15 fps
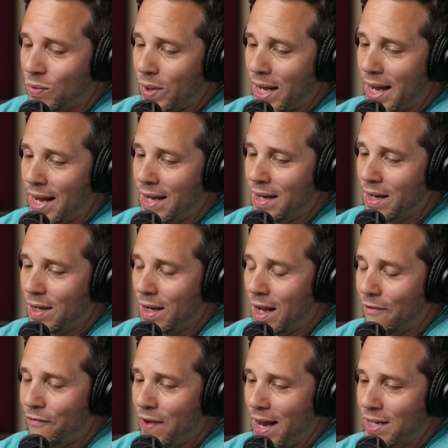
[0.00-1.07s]
We had
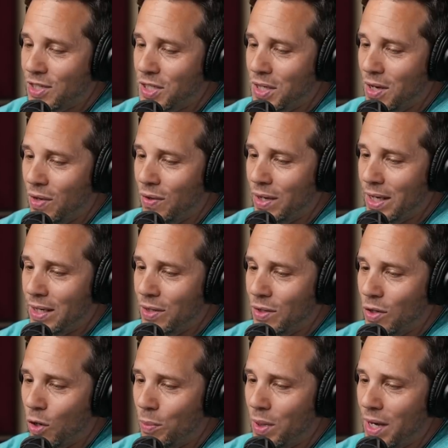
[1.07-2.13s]
La Facción
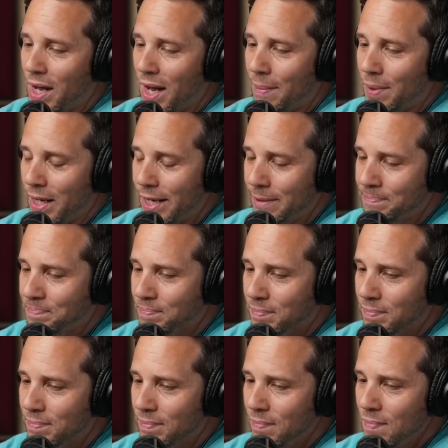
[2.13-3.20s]
Ingobernable,
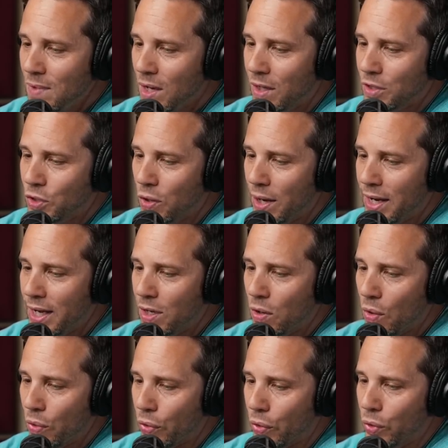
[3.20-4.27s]
Andrade
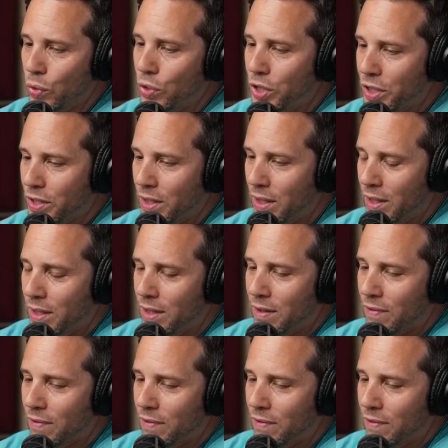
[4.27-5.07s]
and Rush